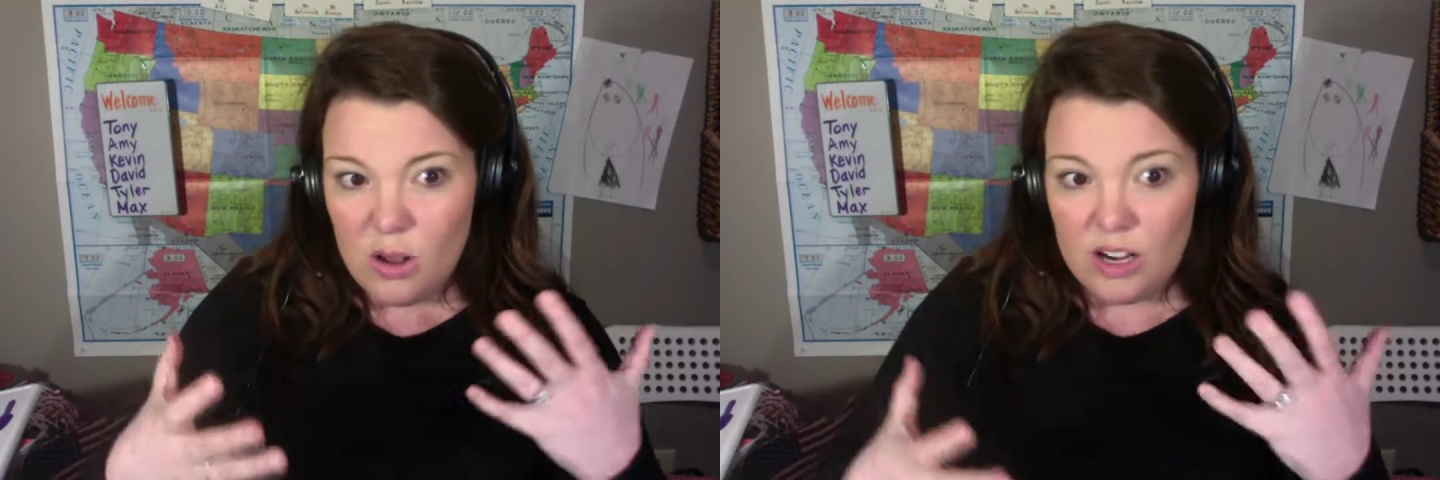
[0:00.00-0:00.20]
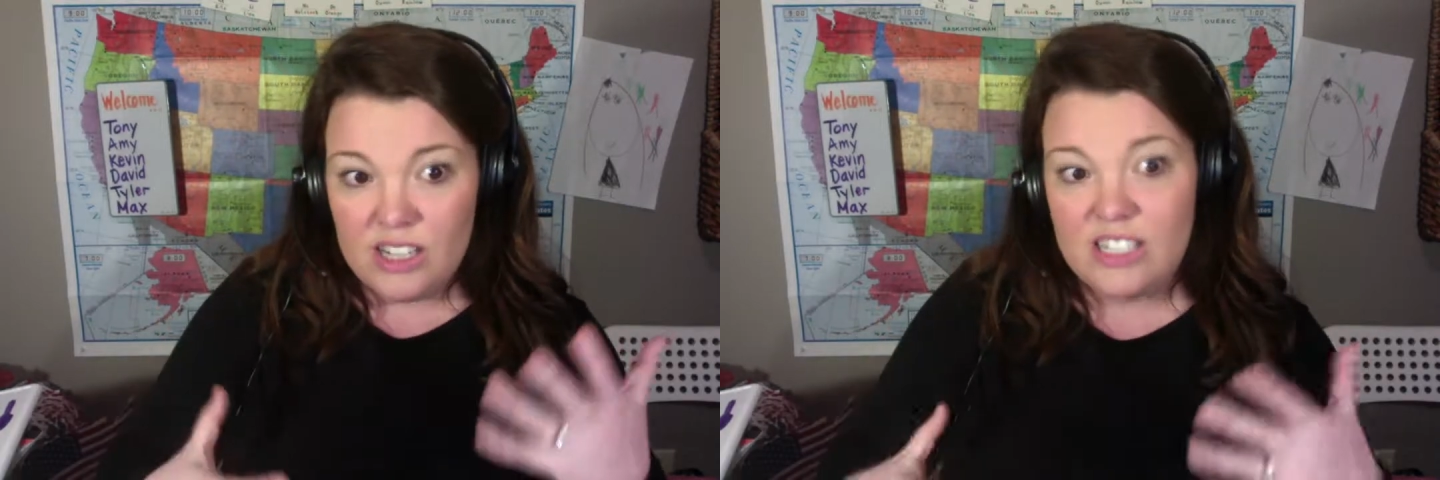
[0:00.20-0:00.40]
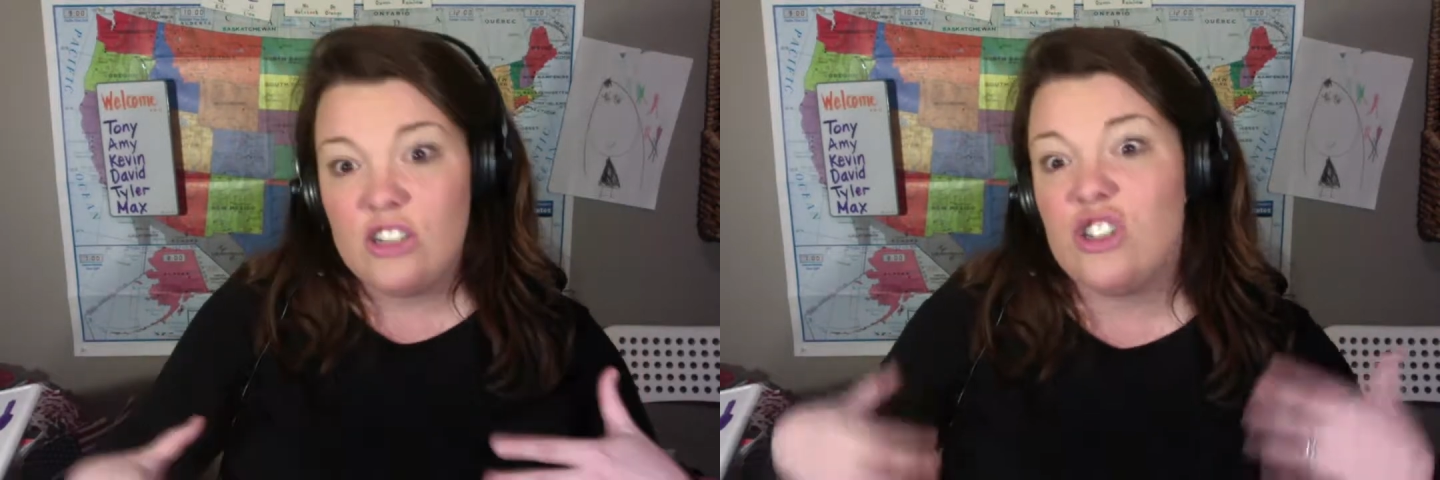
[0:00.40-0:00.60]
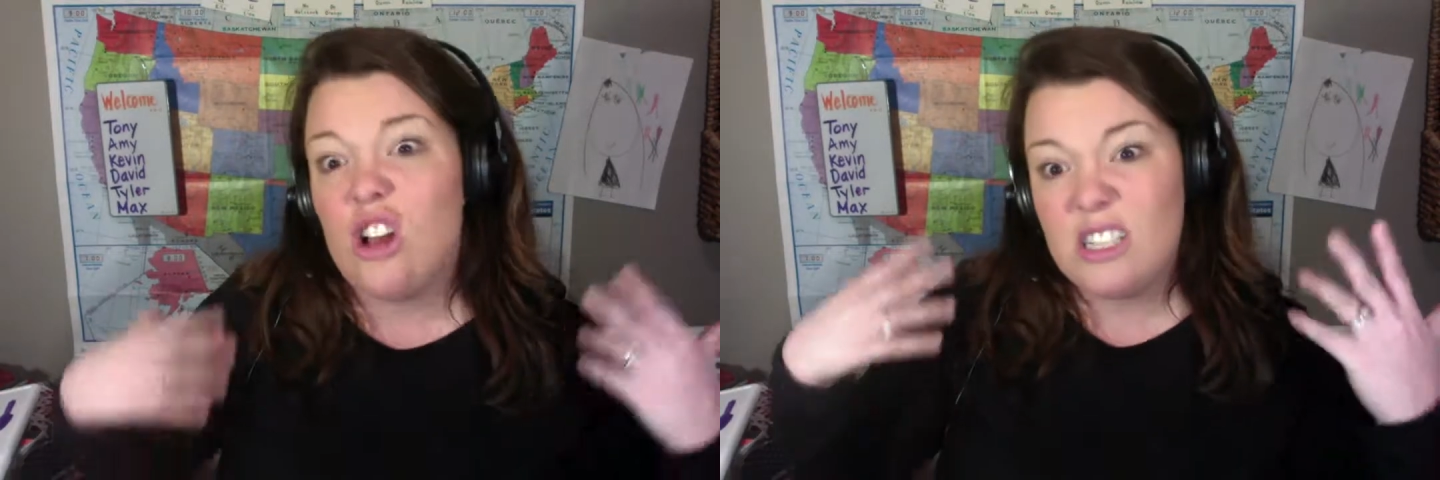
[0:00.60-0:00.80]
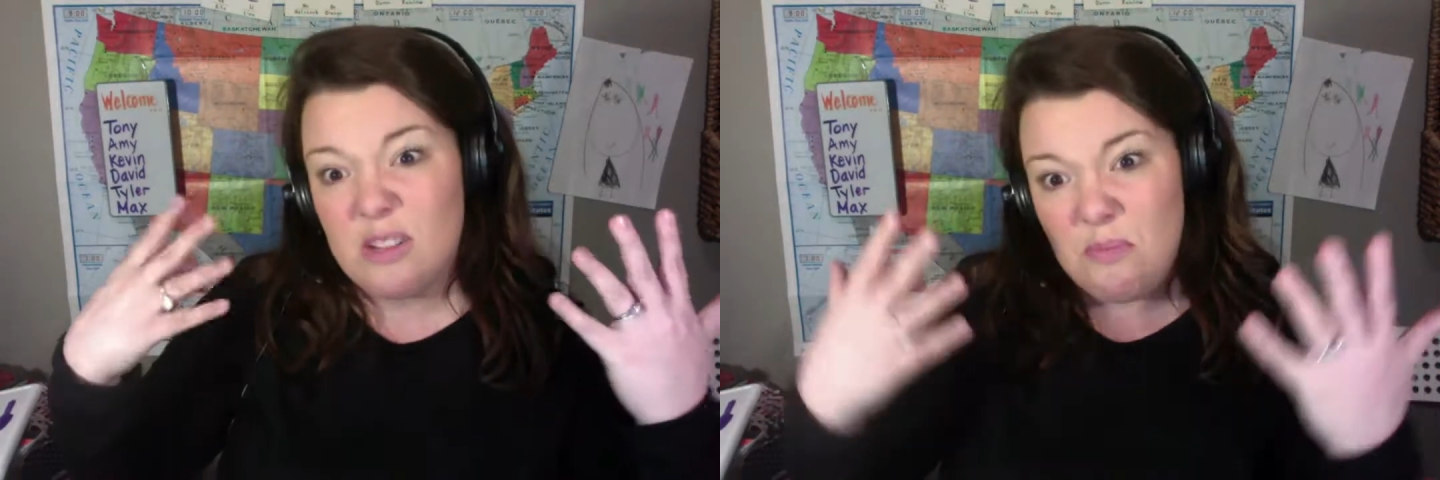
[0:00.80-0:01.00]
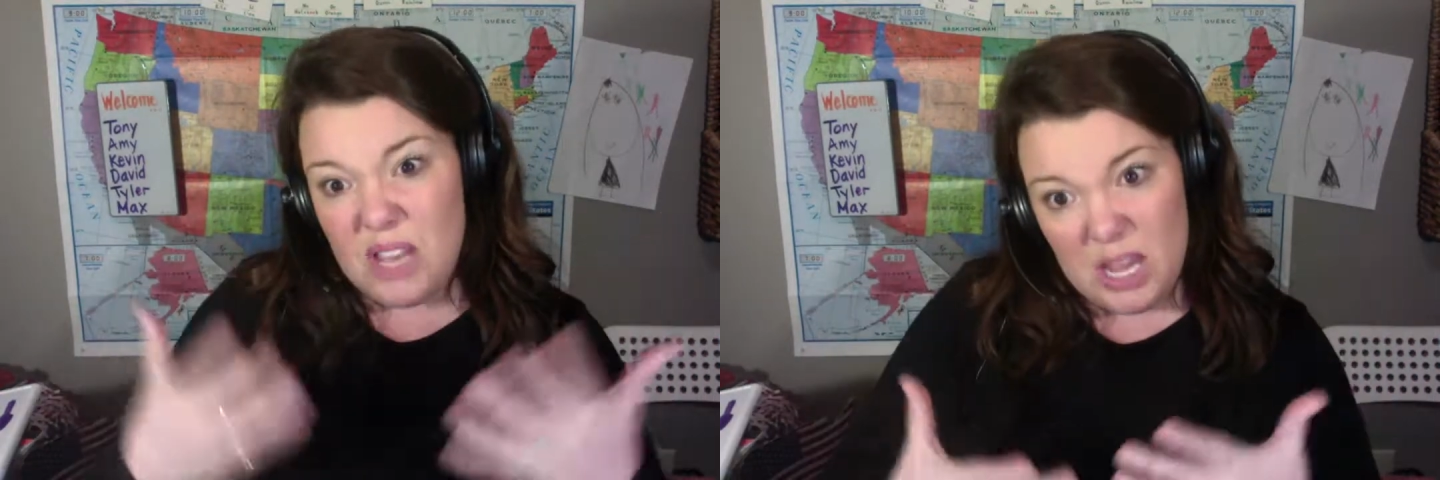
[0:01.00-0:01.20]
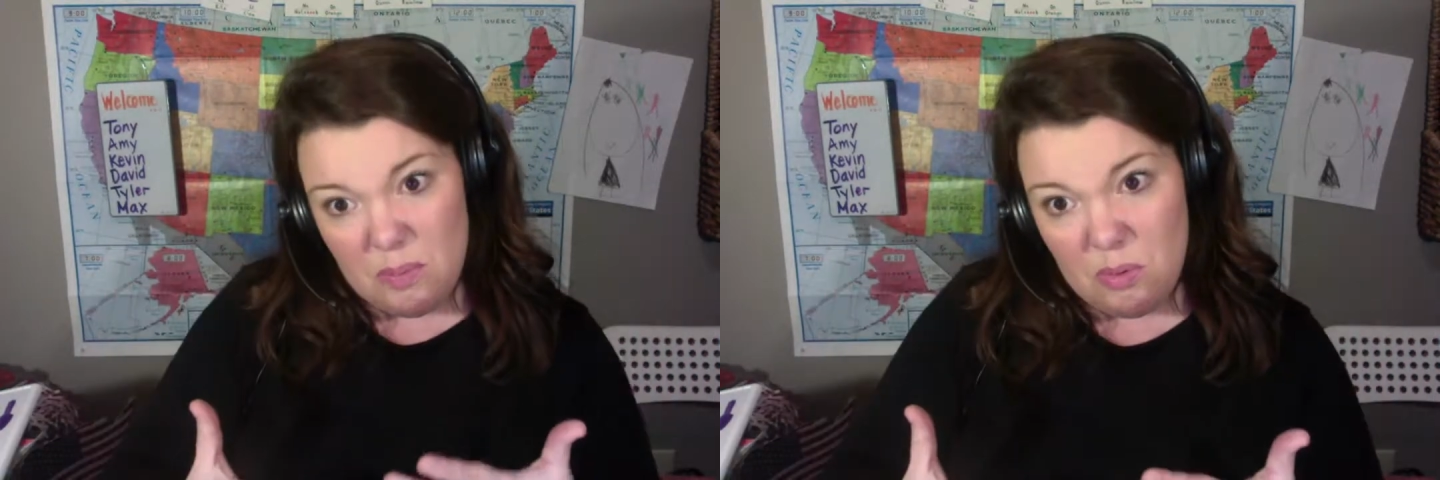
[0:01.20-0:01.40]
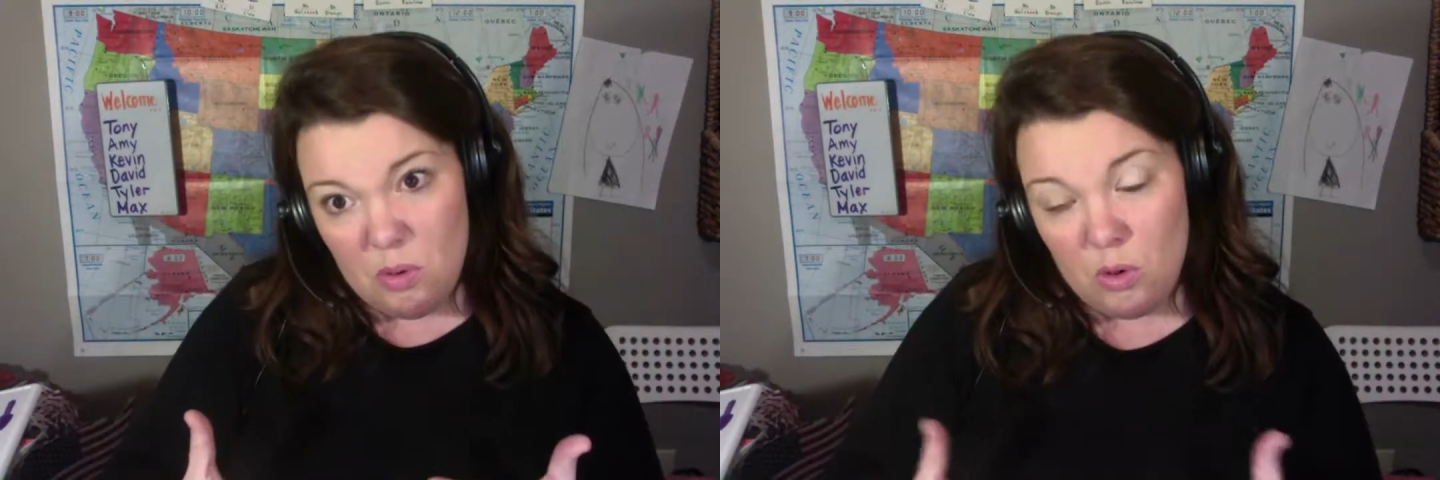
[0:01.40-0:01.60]
Because there's lots of
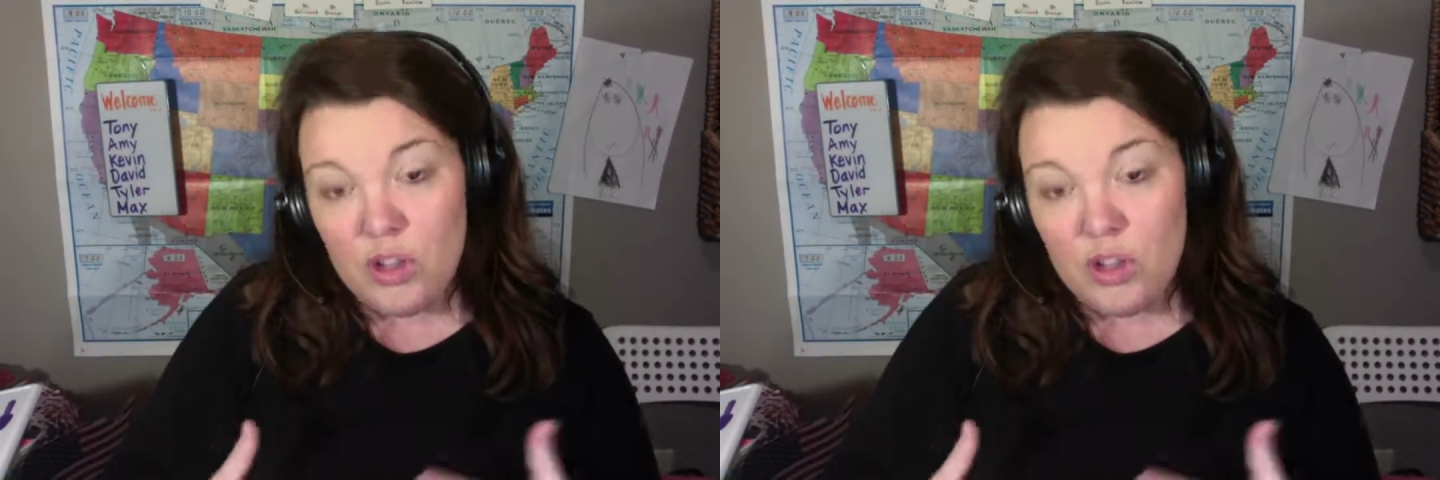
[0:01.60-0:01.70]
people.